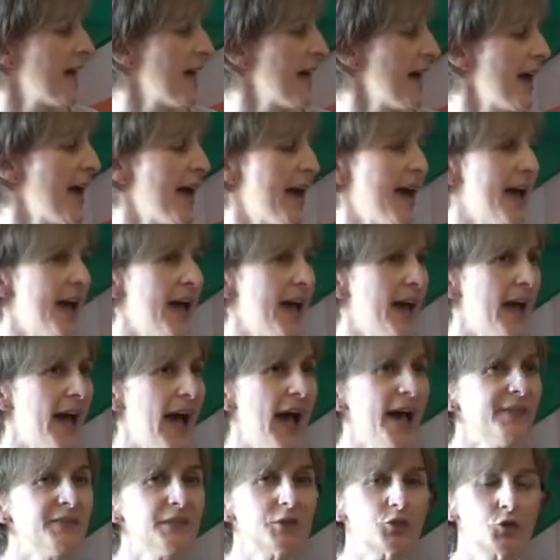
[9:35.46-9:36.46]

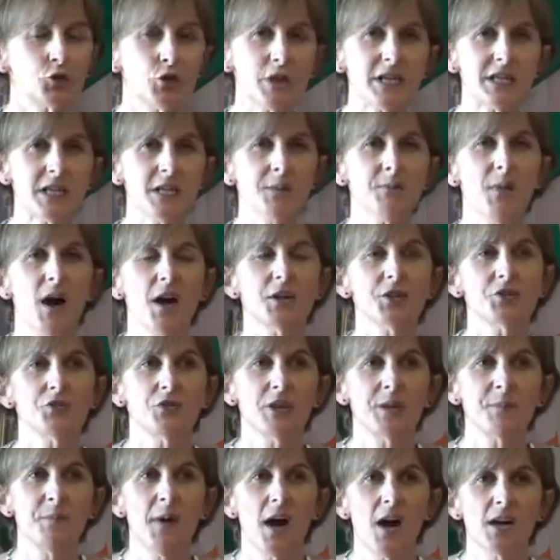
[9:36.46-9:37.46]
and the treaty
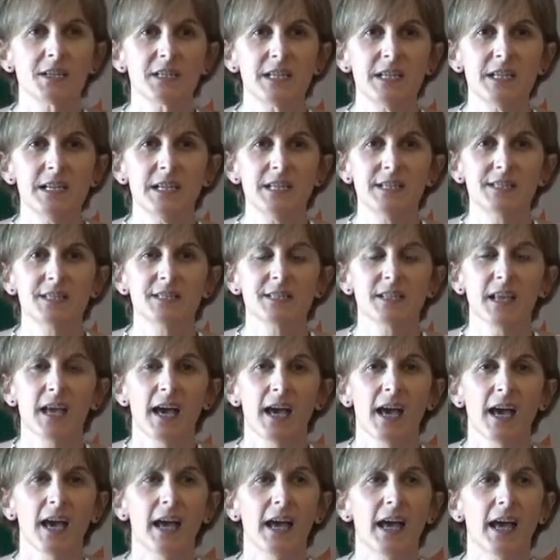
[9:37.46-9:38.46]
monitoring bodies
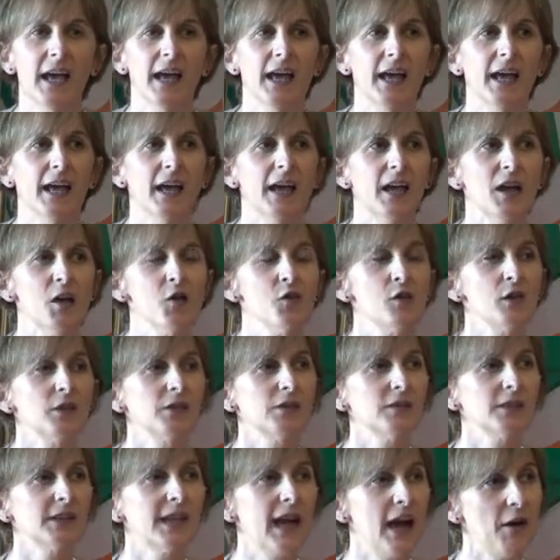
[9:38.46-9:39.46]

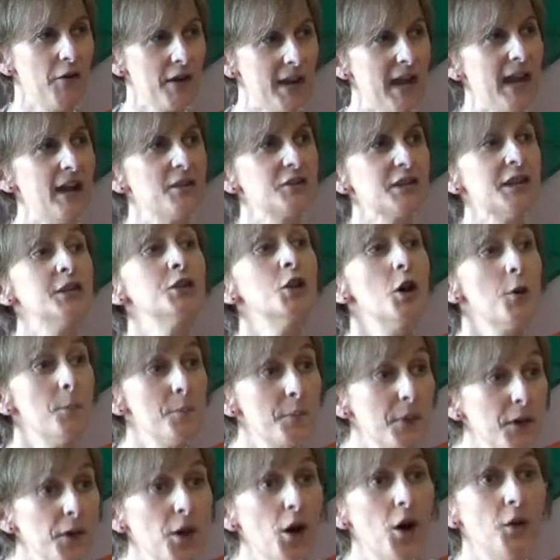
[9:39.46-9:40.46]
carry out a
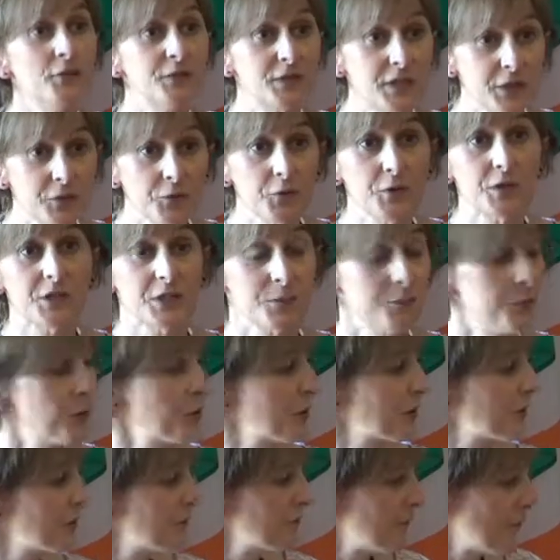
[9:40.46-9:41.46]
number of different
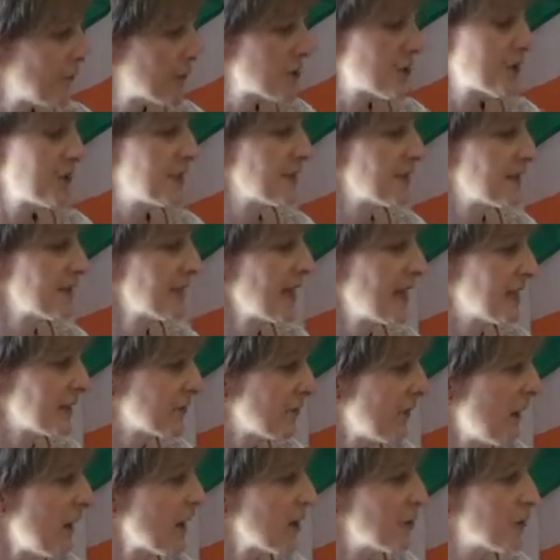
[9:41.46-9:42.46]
important functions as
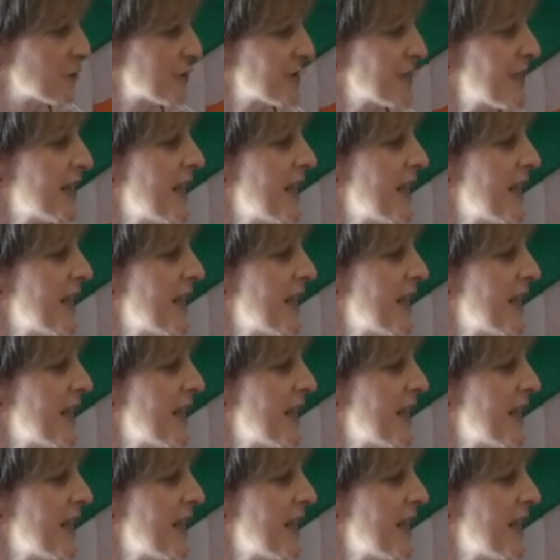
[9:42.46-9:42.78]
follows.